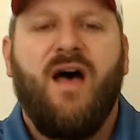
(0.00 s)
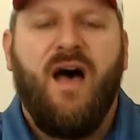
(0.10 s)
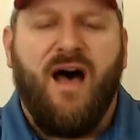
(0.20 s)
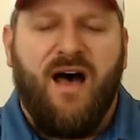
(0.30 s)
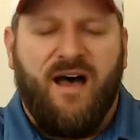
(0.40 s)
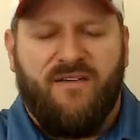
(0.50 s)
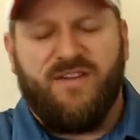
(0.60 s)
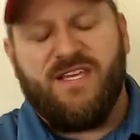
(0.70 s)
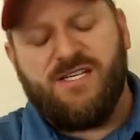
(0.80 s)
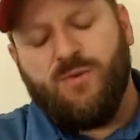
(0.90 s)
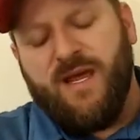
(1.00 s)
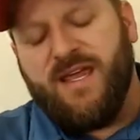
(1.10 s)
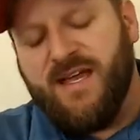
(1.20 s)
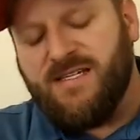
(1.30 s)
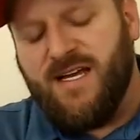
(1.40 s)
Uh, but this
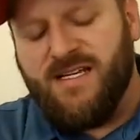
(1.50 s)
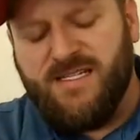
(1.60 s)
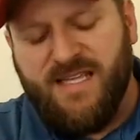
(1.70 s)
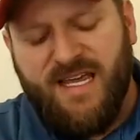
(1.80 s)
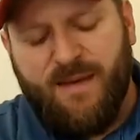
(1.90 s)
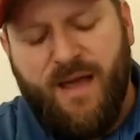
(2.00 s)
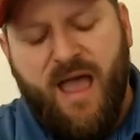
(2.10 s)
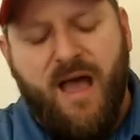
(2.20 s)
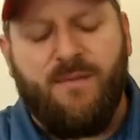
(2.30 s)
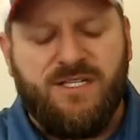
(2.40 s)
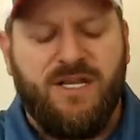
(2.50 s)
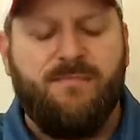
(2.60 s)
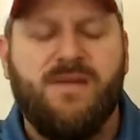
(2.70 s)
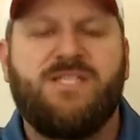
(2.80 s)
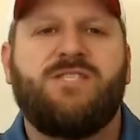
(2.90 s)
week, as I was thinking about how much I
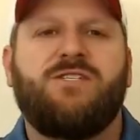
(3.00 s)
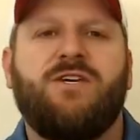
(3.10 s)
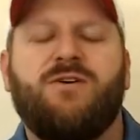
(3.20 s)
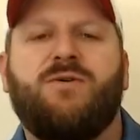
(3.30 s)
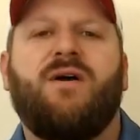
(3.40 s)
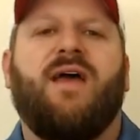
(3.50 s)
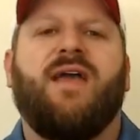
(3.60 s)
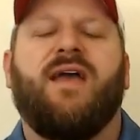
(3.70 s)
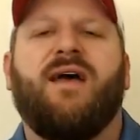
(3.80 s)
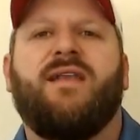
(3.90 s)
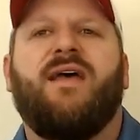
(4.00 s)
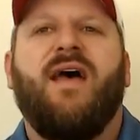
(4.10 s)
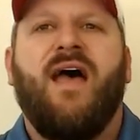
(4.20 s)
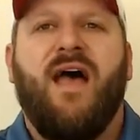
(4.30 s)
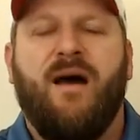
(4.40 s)
missed you and
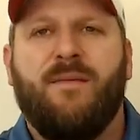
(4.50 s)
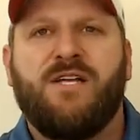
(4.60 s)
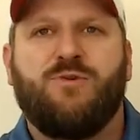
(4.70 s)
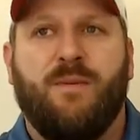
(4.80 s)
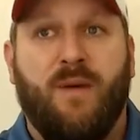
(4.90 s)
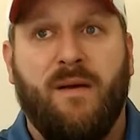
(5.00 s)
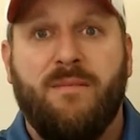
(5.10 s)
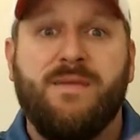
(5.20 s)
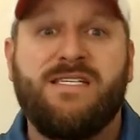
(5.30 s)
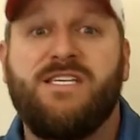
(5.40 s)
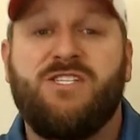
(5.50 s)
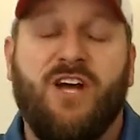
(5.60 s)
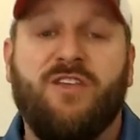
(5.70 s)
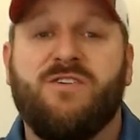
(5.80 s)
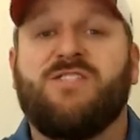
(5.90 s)
how much we probably miss each
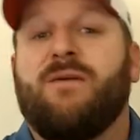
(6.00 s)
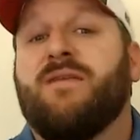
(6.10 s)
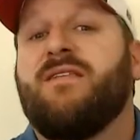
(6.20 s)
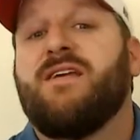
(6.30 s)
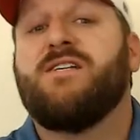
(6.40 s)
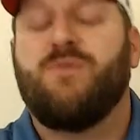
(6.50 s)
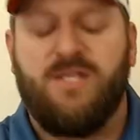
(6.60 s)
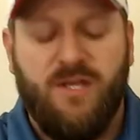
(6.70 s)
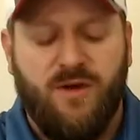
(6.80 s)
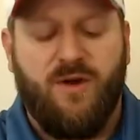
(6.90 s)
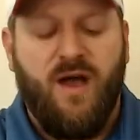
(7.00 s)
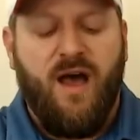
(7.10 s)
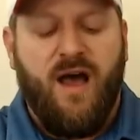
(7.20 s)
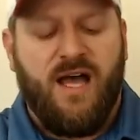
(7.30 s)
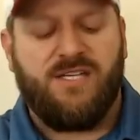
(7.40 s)
other and some of the things we do,
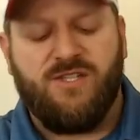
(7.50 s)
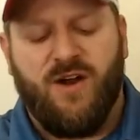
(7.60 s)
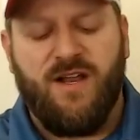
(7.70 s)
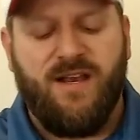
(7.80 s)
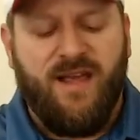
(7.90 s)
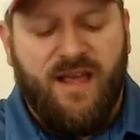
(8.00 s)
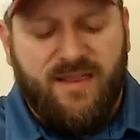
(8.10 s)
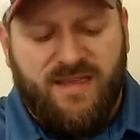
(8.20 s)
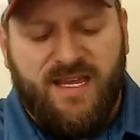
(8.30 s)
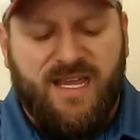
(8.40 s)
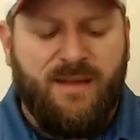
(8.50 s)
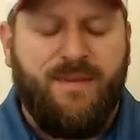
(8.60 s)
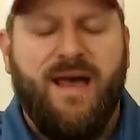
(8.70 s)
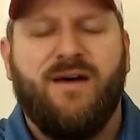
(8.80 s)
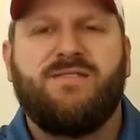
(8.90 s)
I started thinking
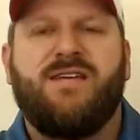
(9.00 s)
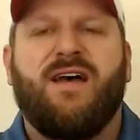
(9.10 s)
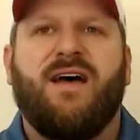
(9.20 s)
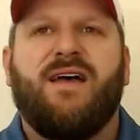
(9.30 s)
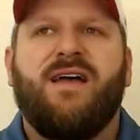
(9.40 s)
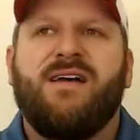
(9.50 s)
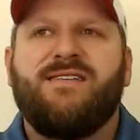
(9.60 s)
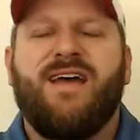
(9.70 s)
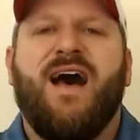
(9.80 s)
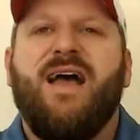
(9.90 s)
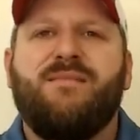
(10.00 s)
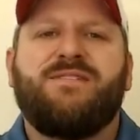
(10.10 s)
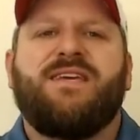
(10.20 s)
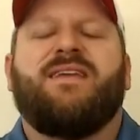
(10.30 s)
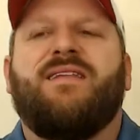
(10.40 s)
about uh,
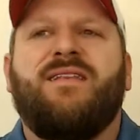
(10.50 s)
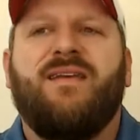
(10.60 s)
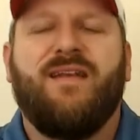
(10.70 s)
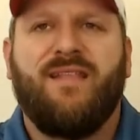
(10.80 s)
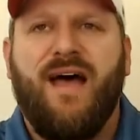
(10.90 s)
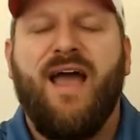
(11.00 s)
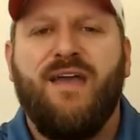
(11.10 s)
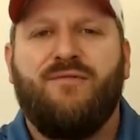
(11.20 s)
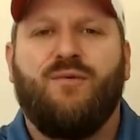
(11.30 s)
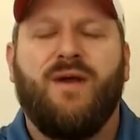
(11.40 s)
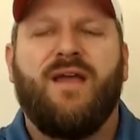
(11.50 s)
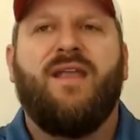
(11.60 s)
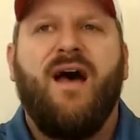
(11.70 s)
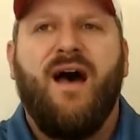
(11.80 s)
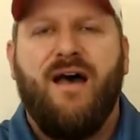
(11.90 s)
times in life when
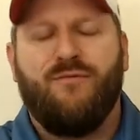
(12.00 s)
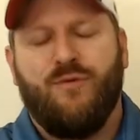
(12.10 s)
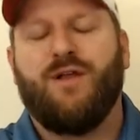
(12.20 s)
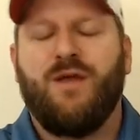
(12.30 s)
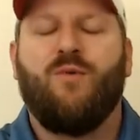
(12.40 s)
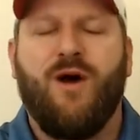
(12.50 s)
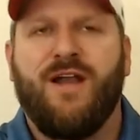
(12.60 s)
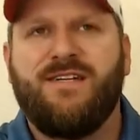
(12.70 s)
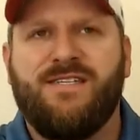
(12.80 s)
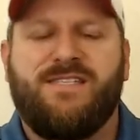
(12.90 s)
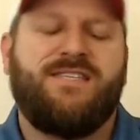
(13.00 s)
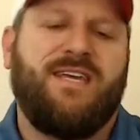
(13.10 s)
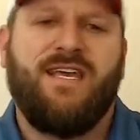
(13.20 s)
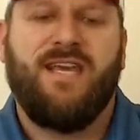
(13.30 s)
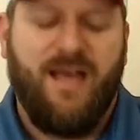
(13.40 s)
I've really wanted to
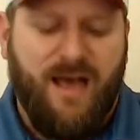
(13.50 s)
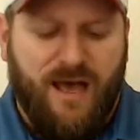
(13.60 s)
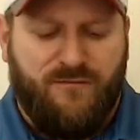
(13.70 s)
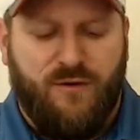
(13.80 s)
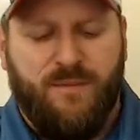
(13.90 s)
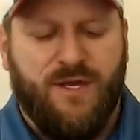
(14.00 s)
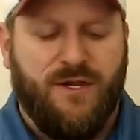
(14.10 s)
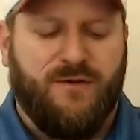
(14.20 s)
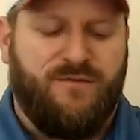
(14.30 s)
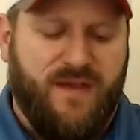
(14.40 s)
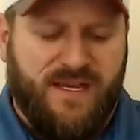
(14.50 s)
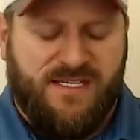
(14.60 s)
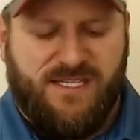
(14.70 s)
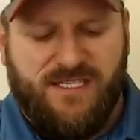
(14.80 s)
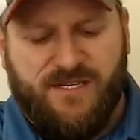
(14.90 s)
see a familiar
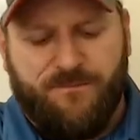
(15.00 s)
face.